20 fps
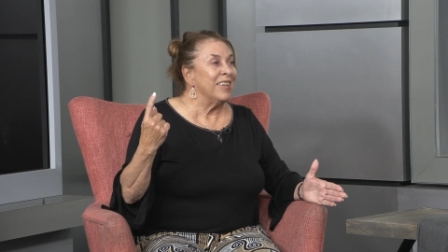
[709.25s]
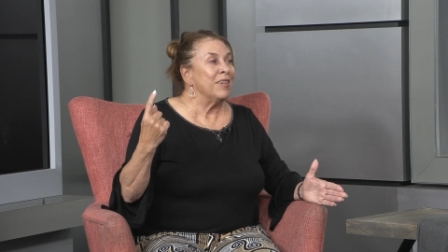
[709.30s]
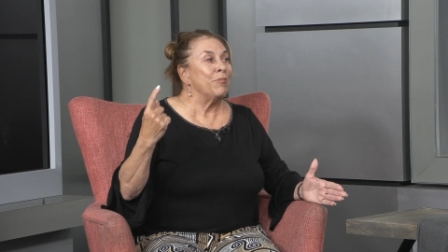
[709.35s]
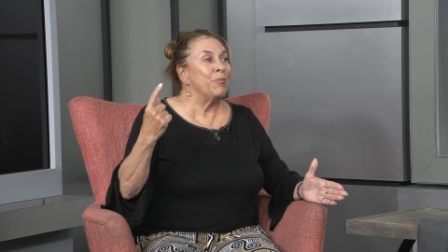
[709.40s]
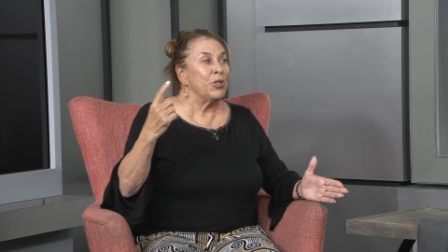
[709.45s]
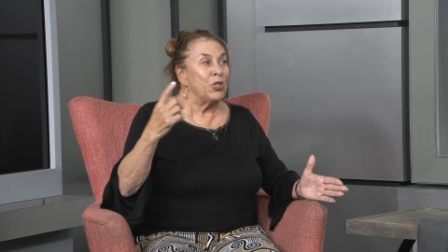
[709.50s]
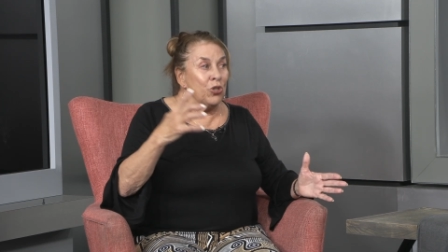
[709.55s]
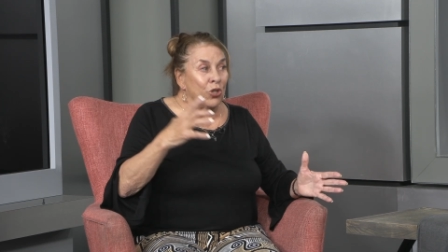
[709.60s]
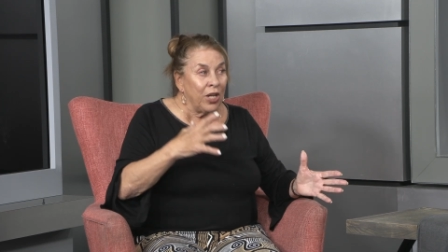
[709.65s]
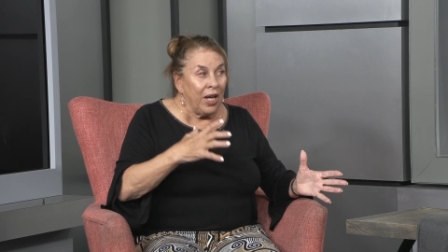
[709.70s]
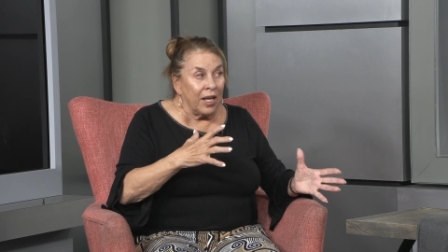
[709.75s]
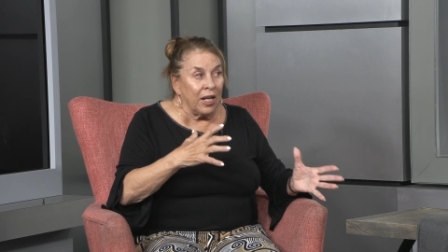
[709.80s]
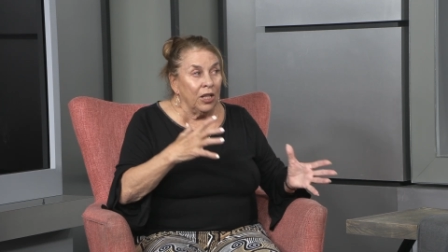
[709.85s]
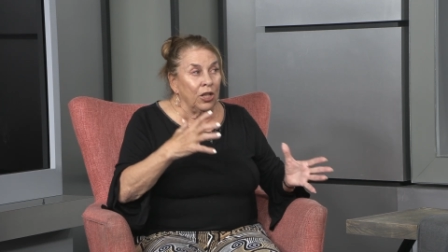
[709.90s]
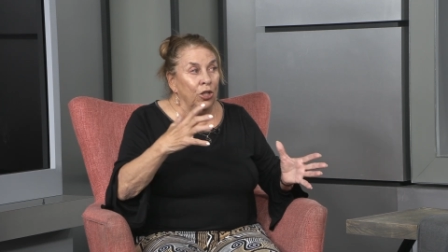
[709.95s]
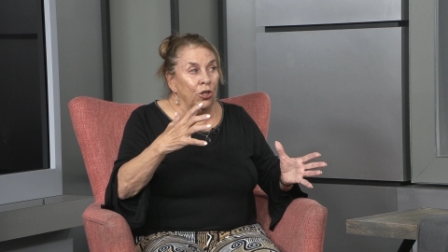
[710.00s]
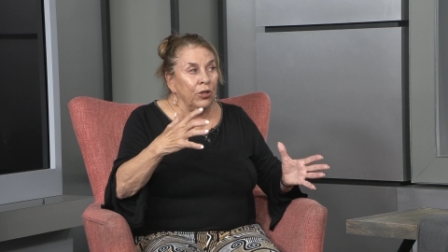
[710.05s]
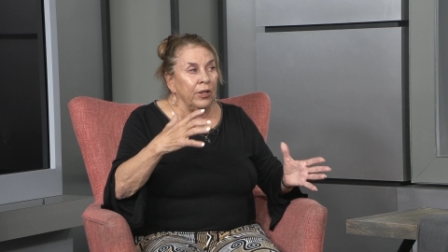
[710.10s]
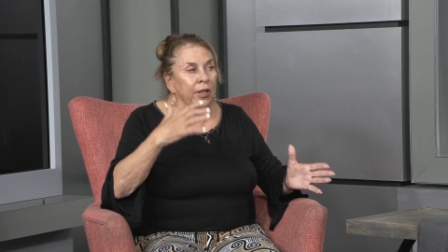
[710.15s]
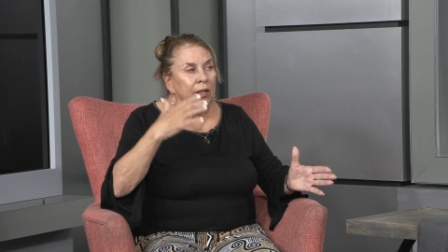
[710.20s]
But you got to
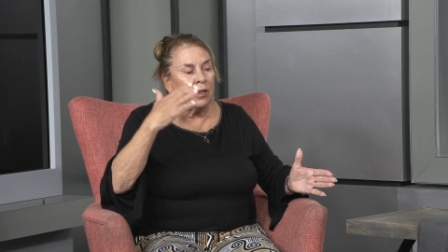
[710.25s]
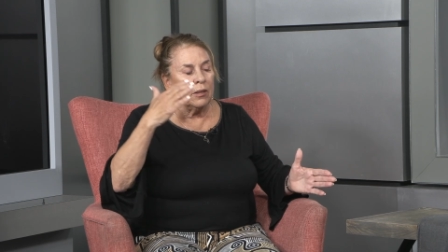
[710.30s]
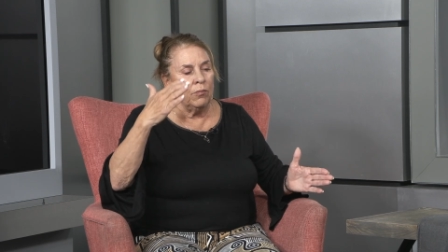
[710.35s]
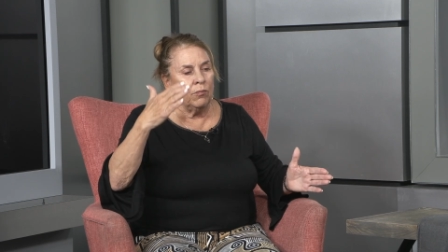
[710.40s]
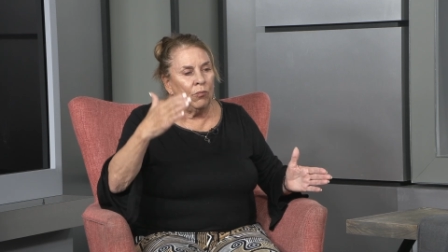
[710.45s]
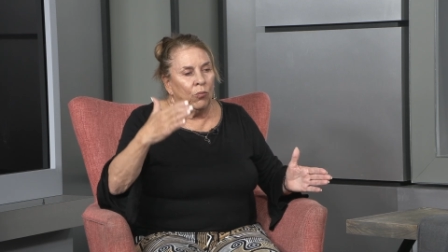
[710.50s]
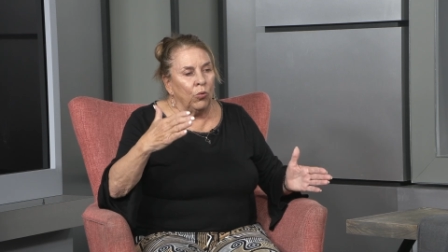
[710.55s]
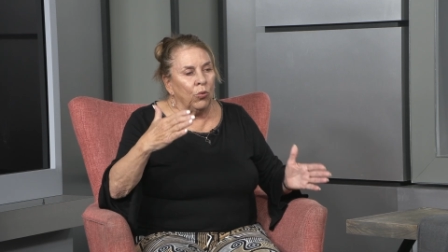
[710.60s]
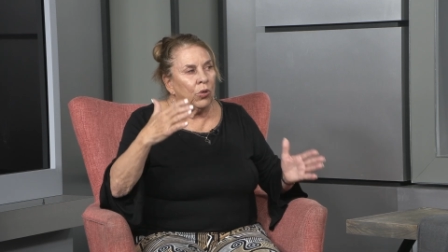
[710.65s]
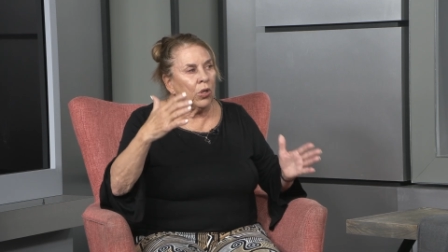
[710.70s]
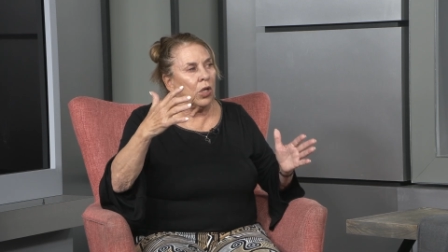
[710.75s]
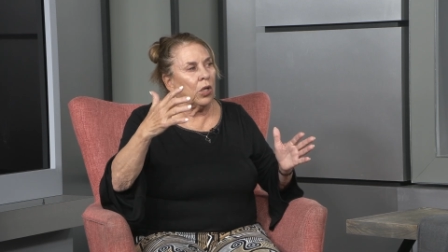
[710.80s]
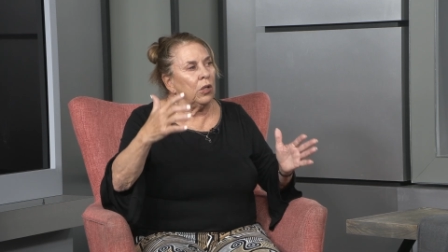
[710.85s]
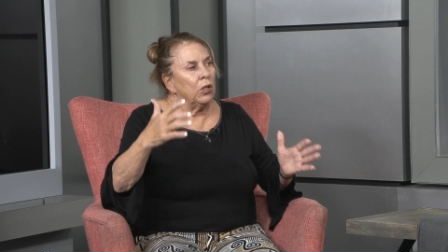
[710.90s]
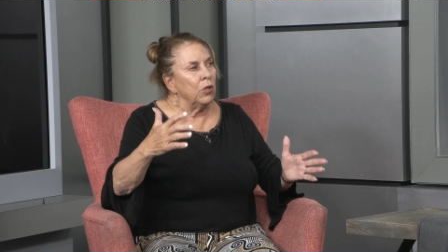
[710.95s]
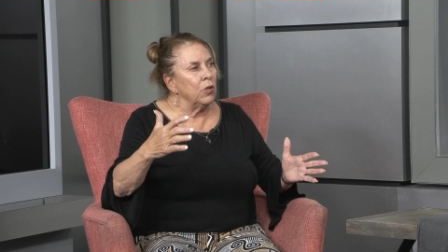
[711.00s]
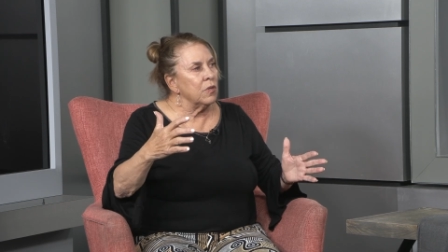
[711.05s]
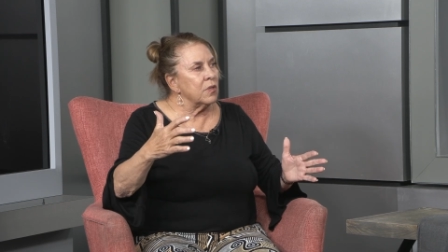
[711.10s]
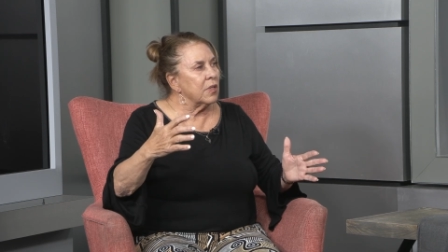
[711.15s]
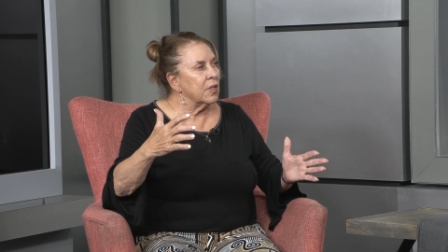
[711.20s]
look at it more
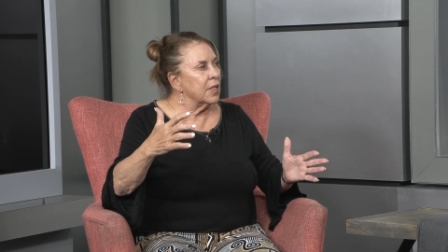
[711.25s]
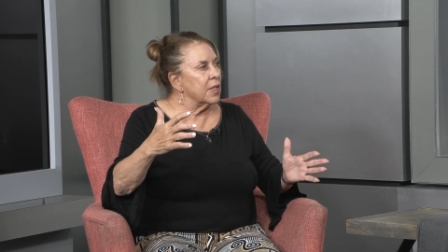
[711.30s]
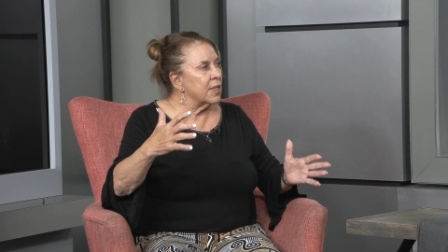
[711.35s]
closely.